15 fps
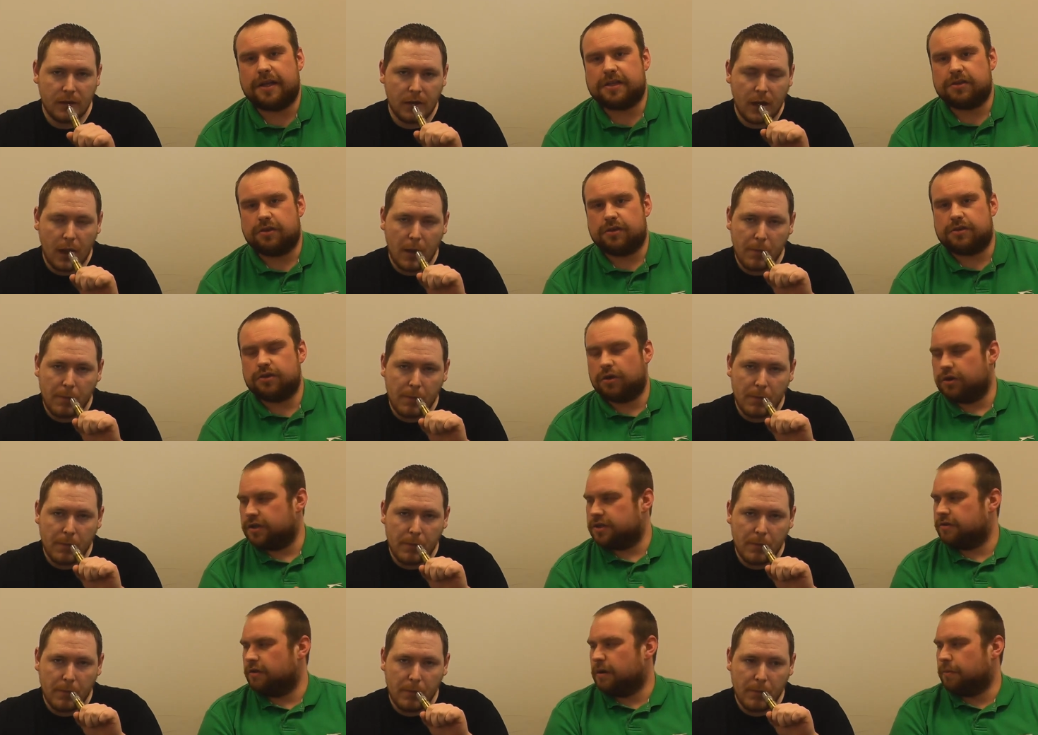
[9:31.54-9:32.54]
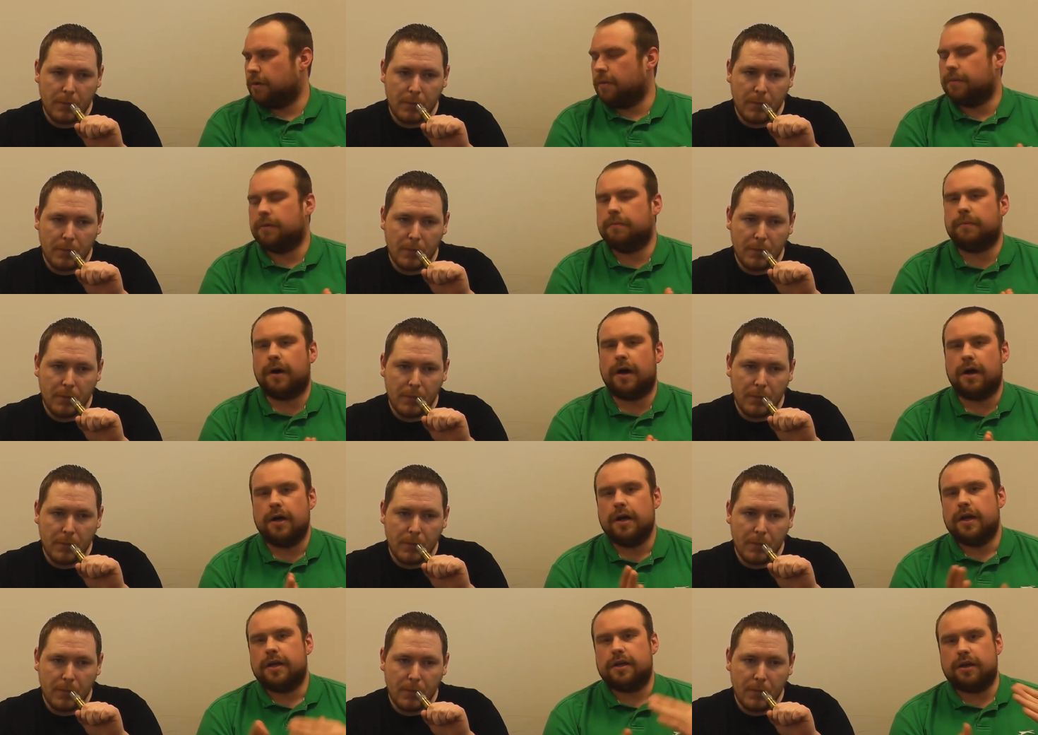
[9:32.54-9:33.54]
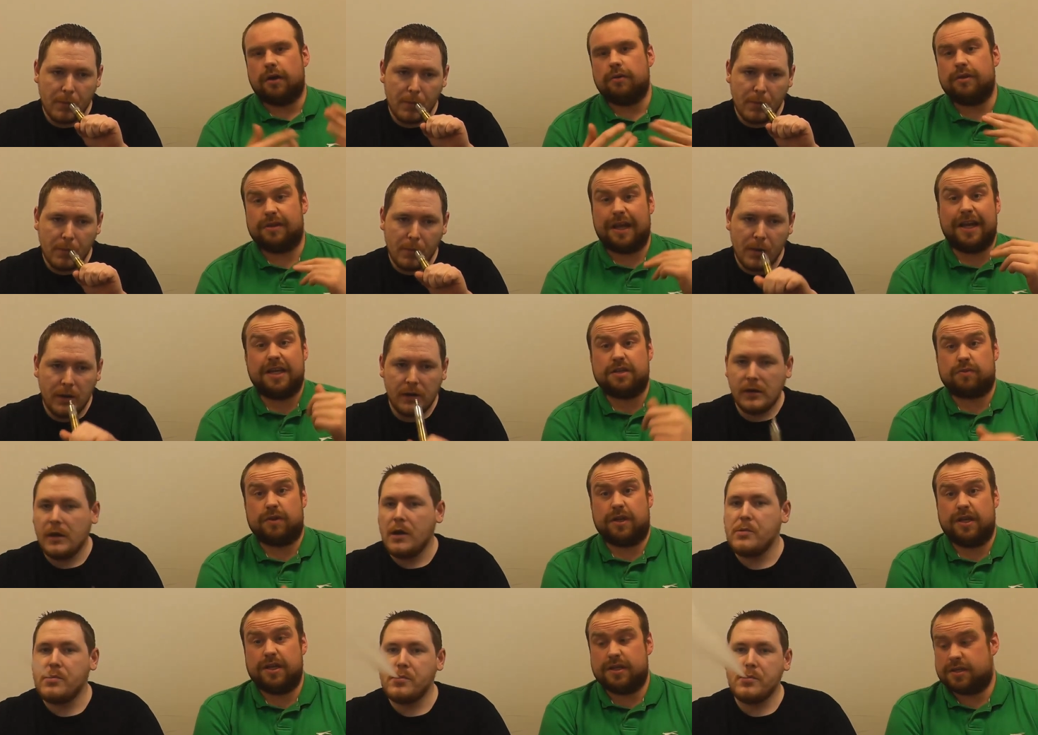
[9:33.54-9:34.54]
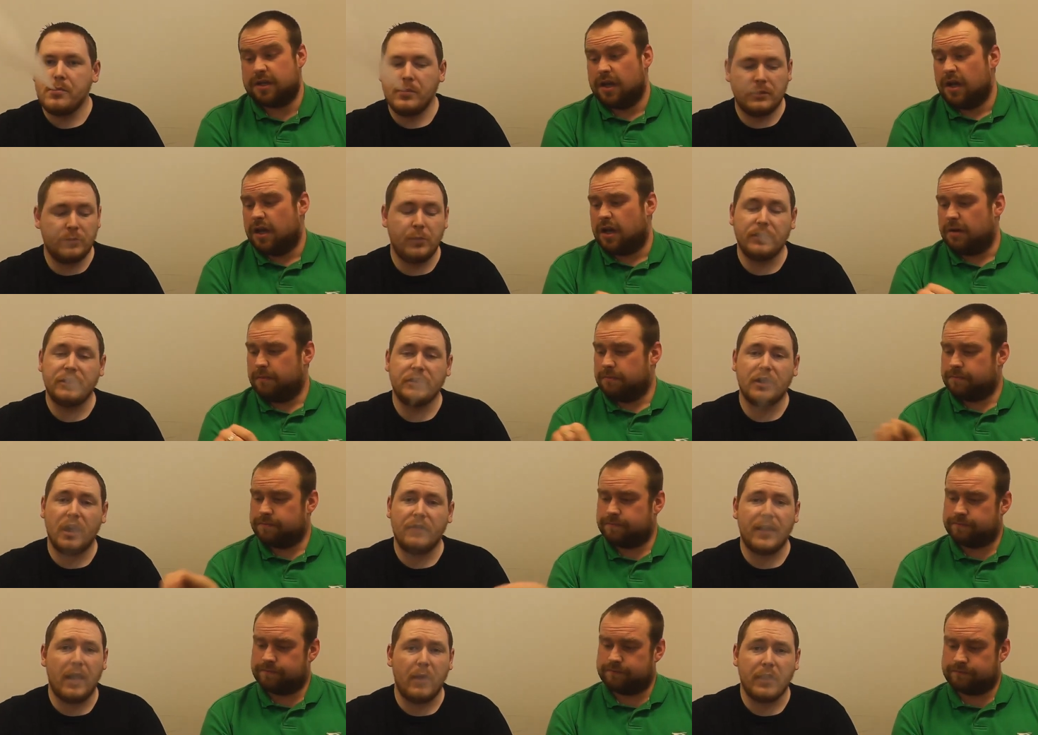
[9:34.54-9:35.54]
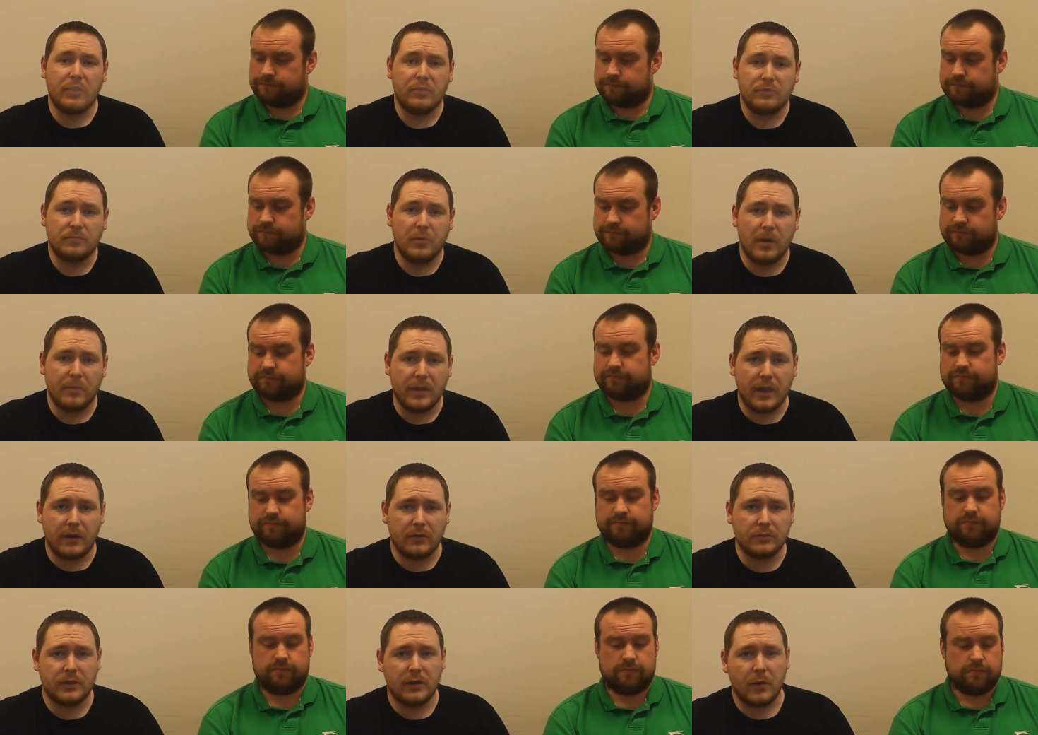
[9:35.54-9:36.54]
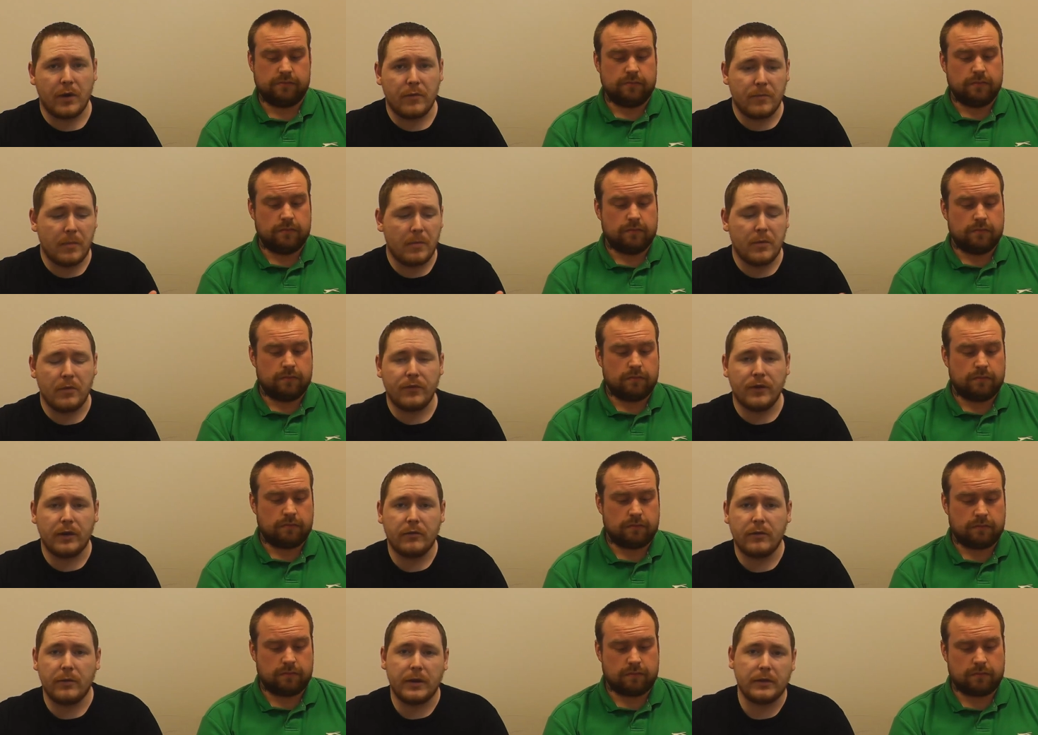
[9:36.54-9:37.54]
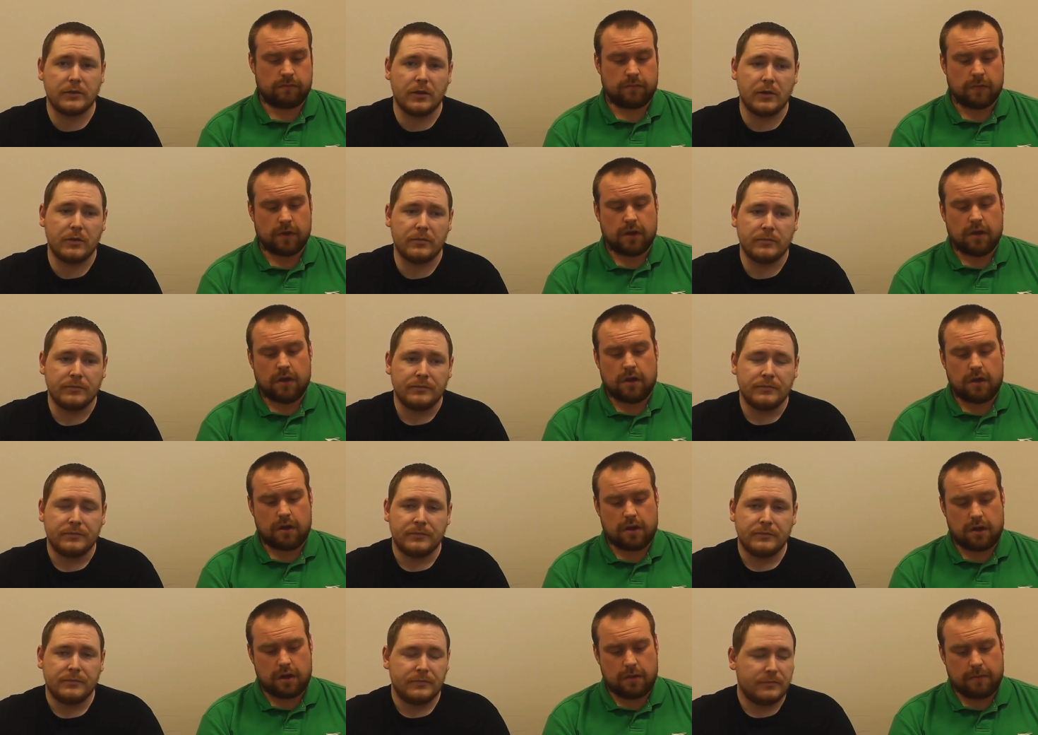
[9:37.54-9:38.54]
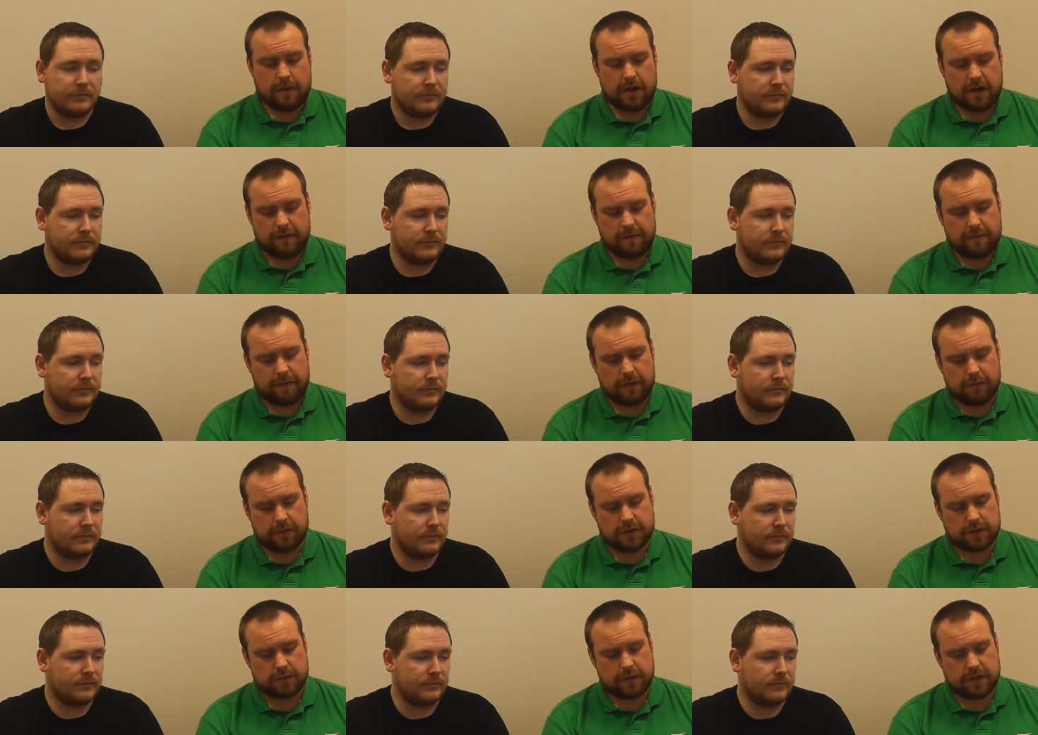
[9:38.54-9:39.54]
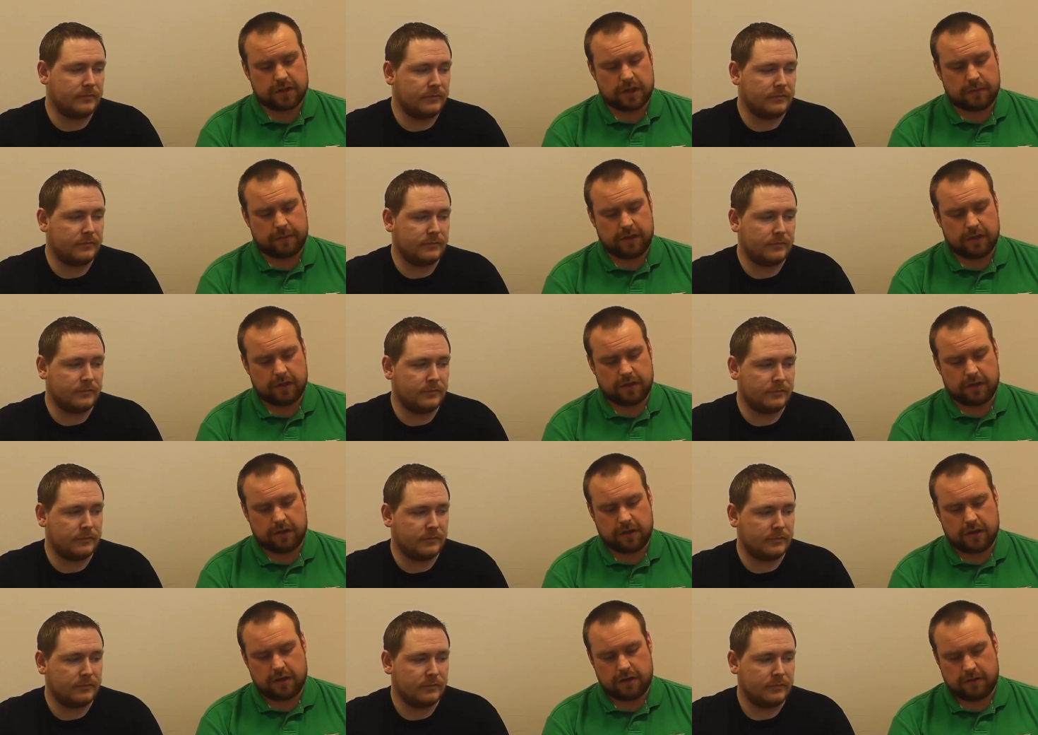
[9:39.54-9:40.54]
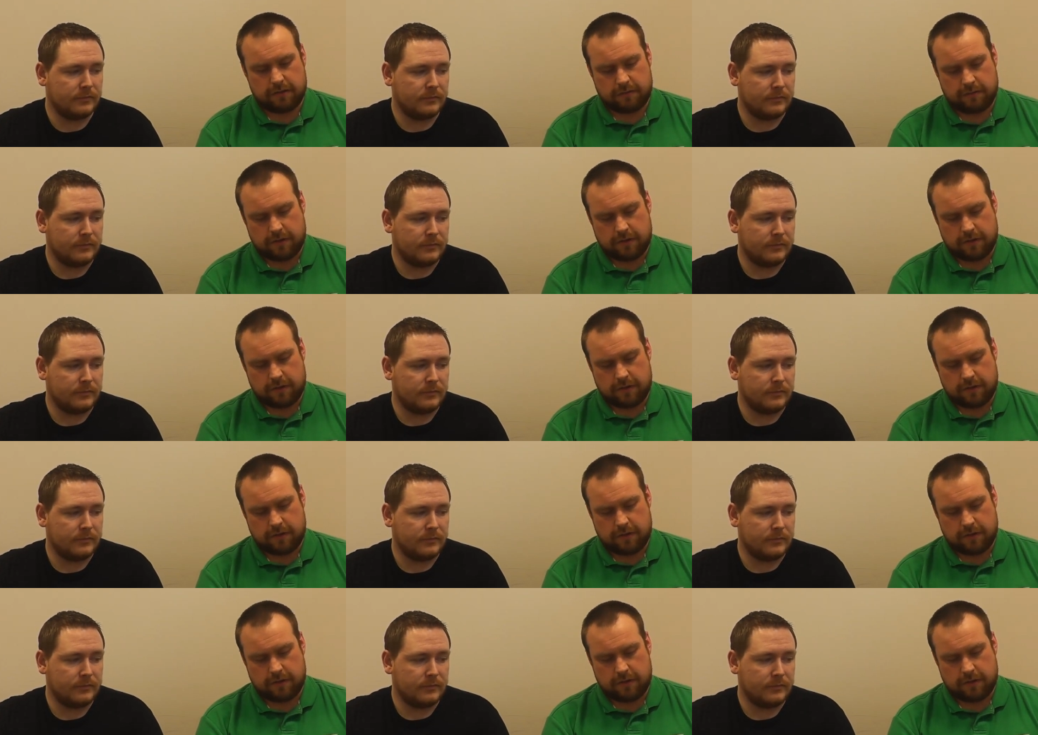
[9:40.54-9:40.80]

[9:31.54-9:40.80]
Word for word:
Speaker 1: That's not that's not necessarily a problem, but you know that is what it is.
Speaker 2: Um, it's kind of how I use my mechanicals anyway with my middle finger anyway. So
Speaker 1: um, another thing with the switch, I mean the